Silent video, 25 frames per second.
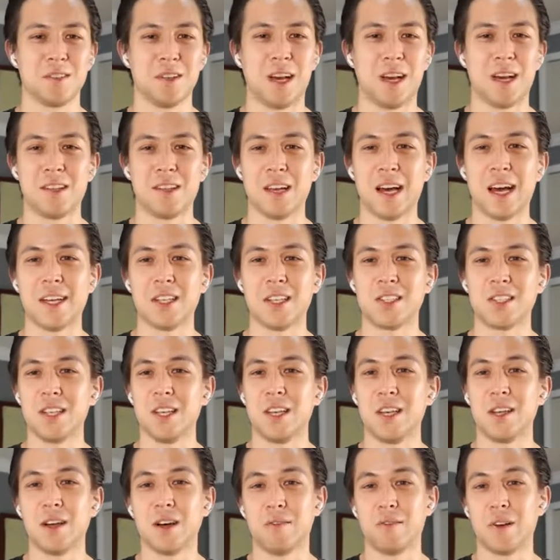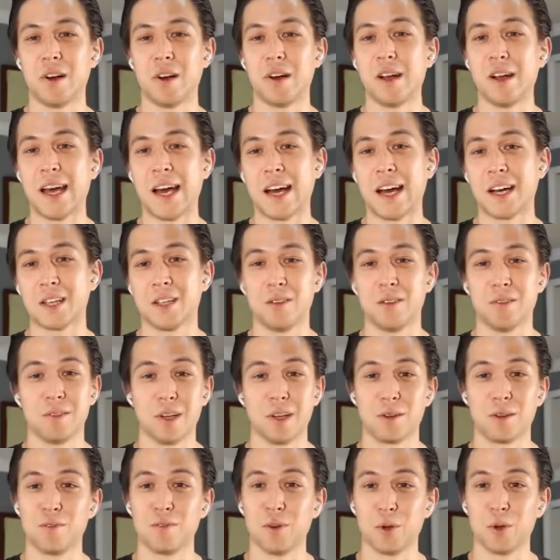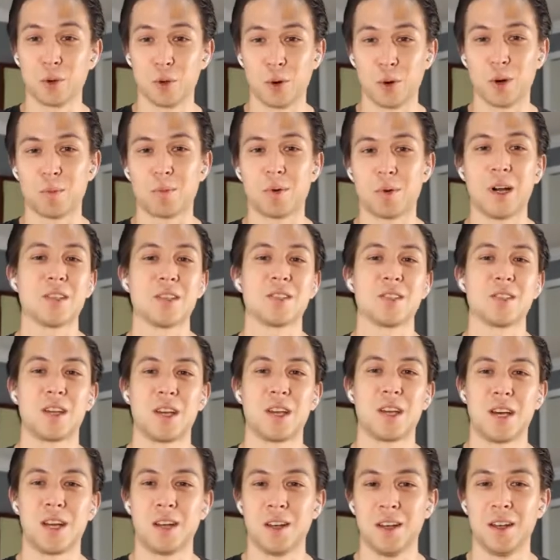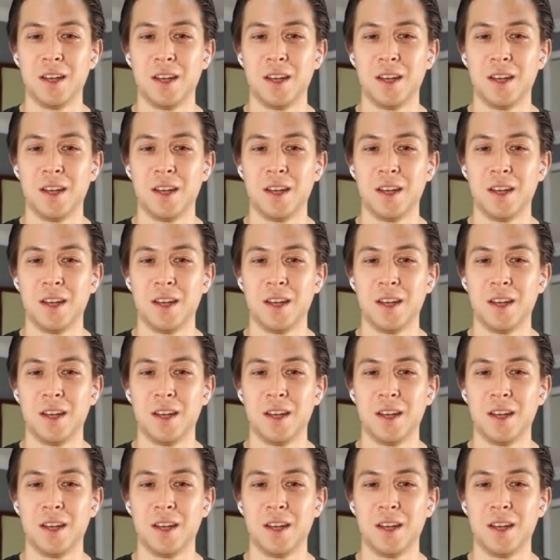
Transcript: I see a very active, like full court press to get